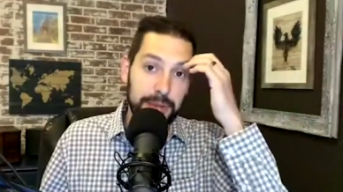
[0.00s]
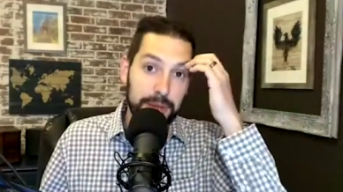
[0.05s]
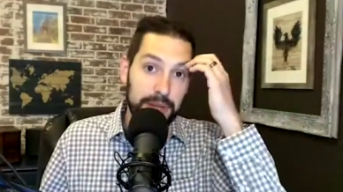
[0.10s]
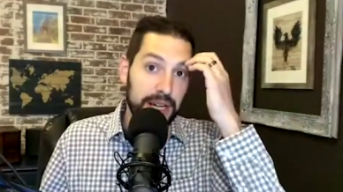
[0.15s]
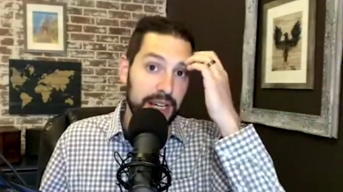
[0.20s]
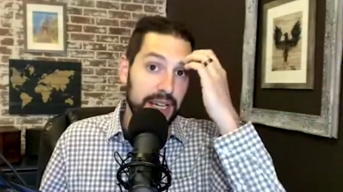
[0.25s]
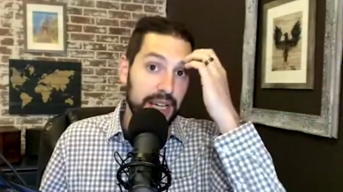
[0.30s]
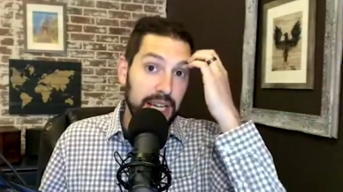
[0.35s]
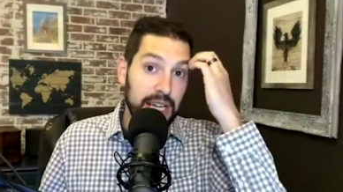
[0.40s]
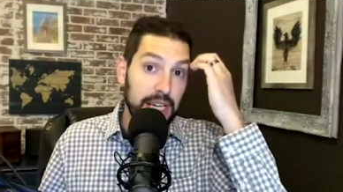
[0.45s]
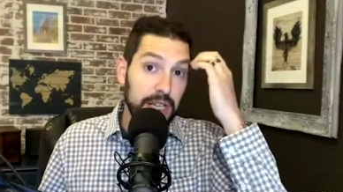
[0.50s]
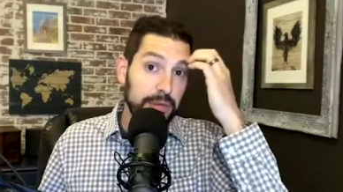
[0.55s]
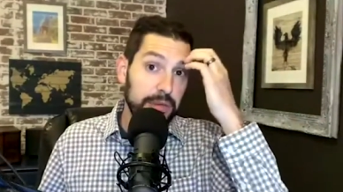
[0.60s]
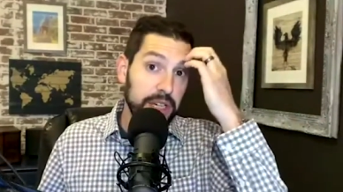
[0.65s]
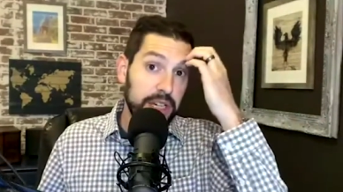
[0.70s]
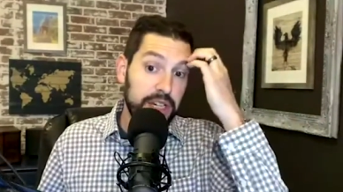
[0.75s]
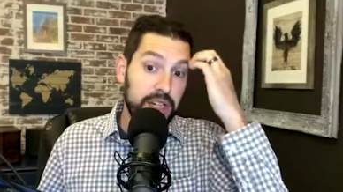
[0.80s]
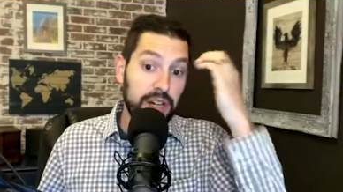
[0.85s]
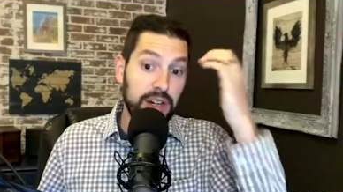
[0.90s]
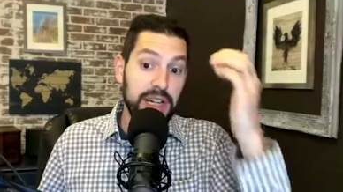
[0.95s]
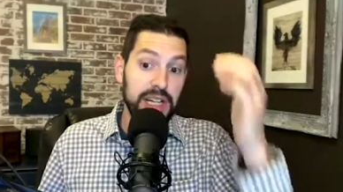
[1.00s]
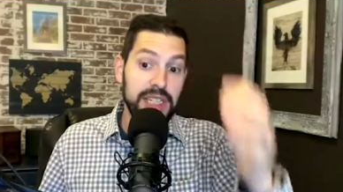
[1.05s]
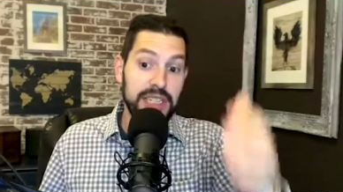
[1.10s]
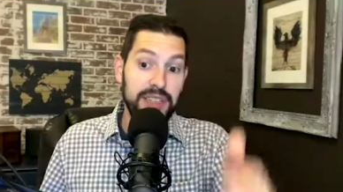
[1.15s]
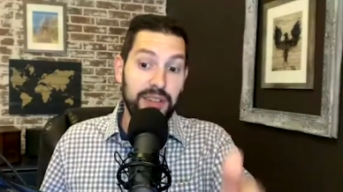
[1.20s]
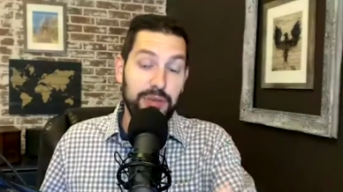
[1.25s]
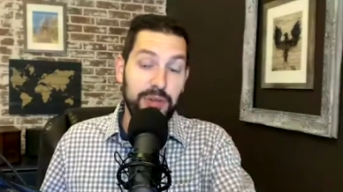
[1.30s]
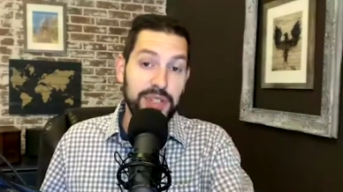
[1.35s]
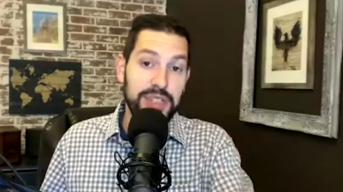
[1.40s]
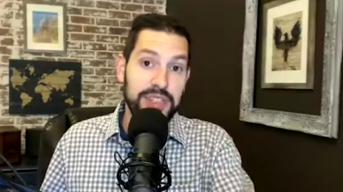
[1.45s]
But I'd be curious
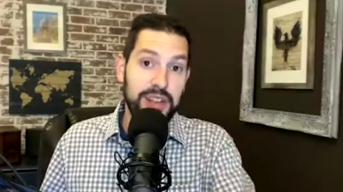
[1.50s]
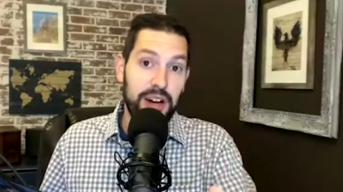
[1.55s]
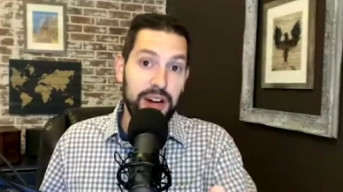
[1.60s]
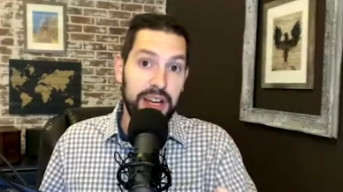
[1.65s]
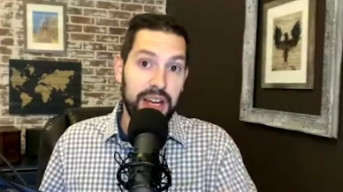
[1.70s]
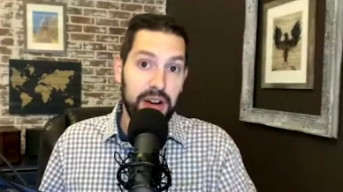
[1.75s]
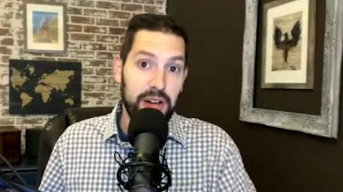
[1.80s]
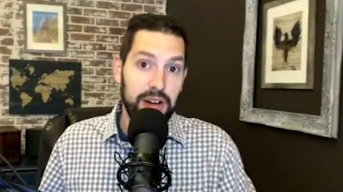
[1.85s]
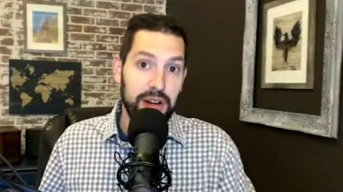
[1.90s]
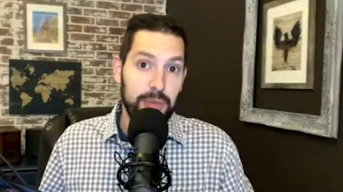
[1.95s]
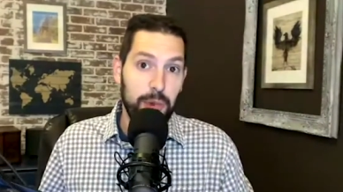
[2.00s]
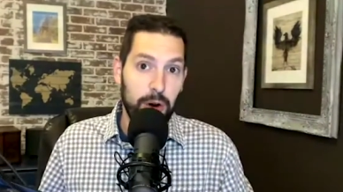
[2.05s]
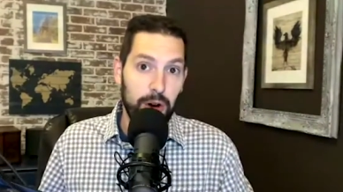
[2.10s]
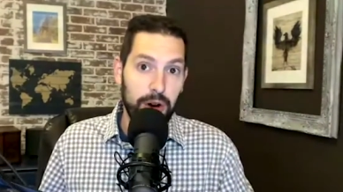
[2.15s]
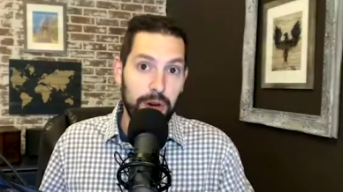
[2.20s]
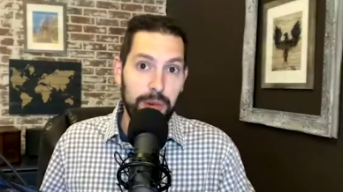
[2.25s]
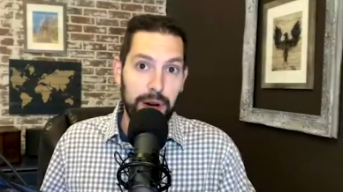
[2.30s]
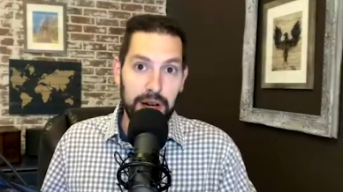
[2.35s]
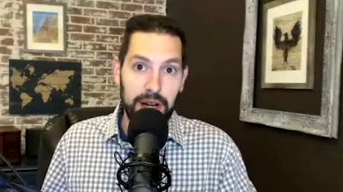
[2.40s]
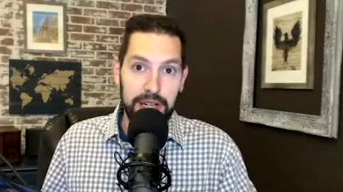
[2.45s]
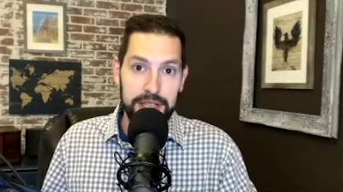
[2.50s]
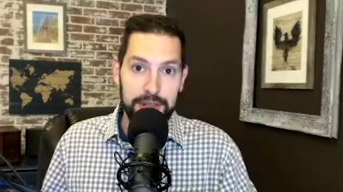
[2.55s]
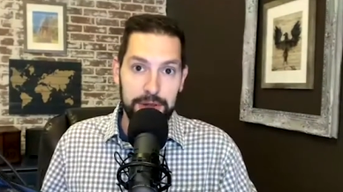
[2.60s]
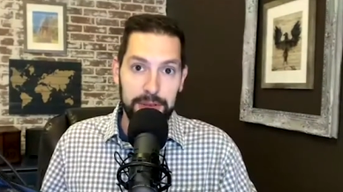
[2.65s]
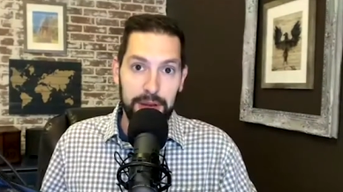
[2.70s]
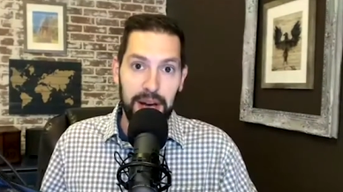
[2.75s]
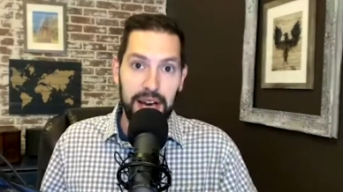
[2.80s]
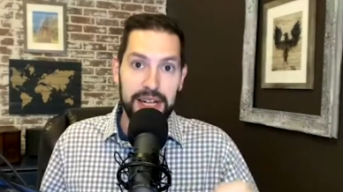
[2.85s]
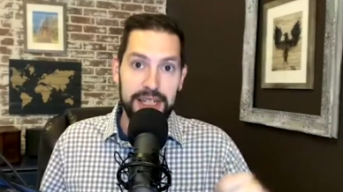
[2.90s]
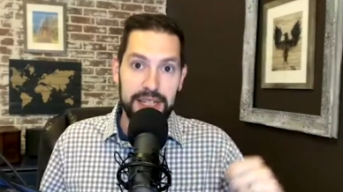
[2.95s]
if we start hearing more about Hunter
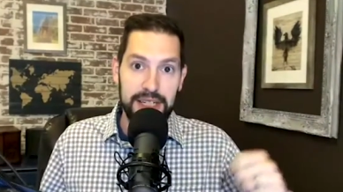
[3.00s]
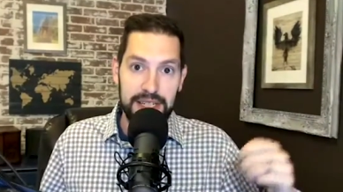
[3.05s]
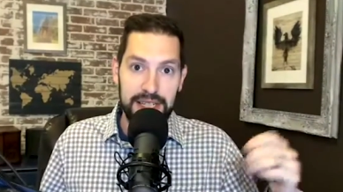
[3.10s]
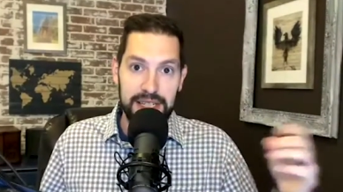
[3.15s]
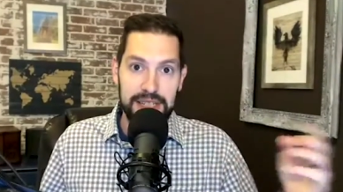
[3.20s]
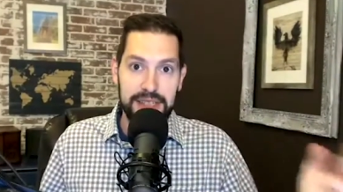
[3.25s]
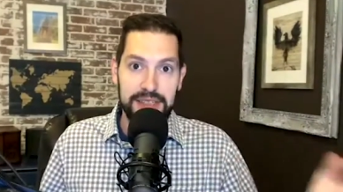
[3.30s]
Biden, his